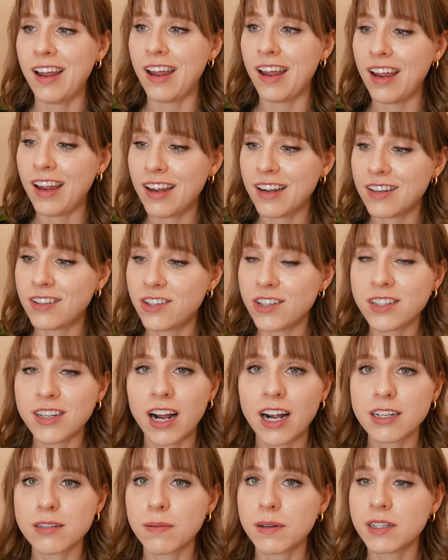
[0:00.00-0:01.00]
and just
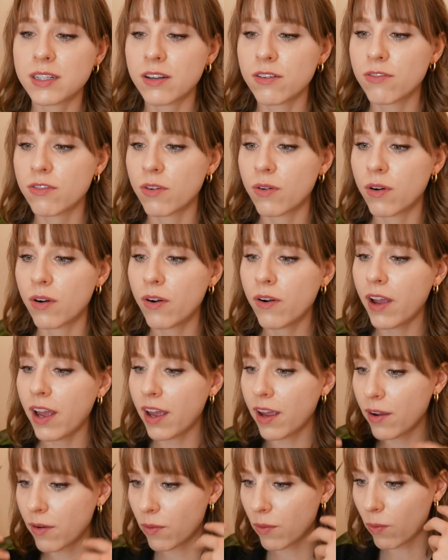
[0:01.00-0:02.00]
ask myself,
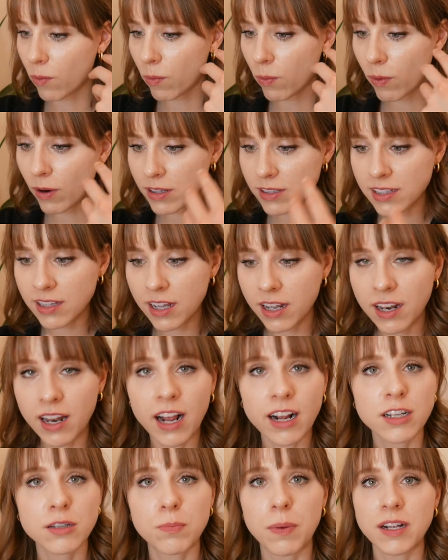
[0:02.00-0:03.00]
okay, what's the
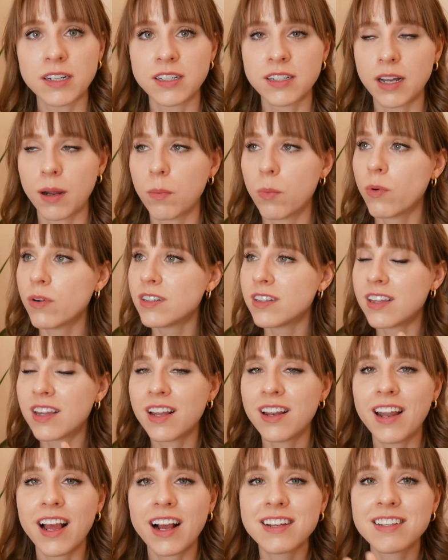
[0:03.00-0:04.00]
next best step? What's the
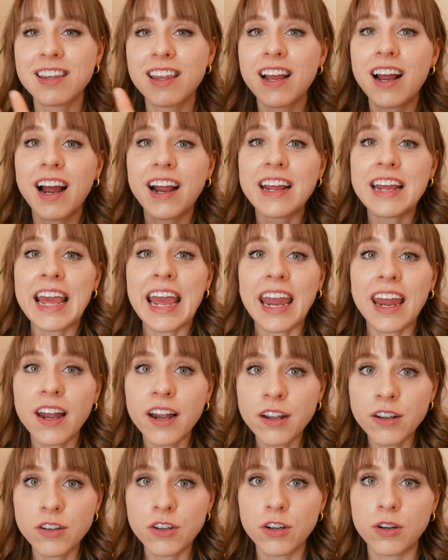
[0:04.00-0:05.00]
next thing I
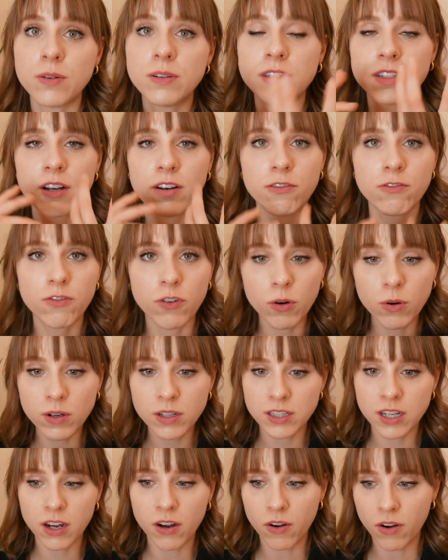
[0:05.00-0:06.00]
can do instead of
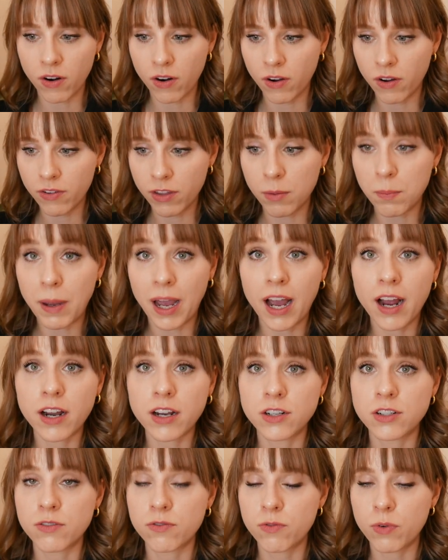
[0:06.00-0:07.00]
focusing on all the
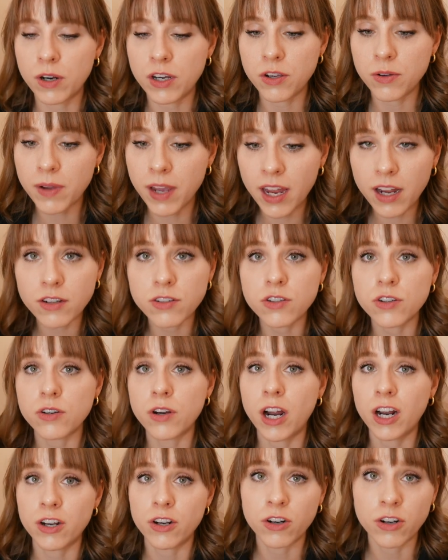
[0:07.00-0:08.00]
baggage of what you can't do,
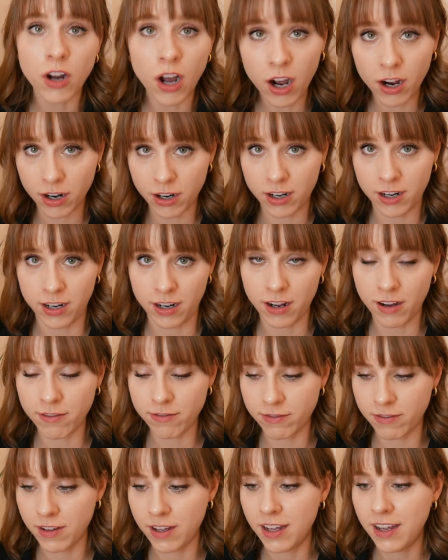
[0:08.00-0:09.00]
how you're not good
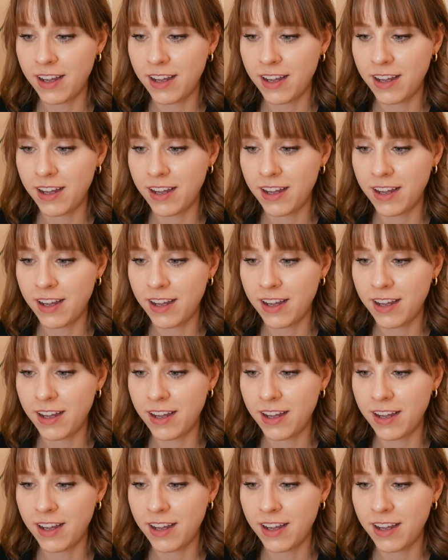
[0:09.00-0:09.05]
enough?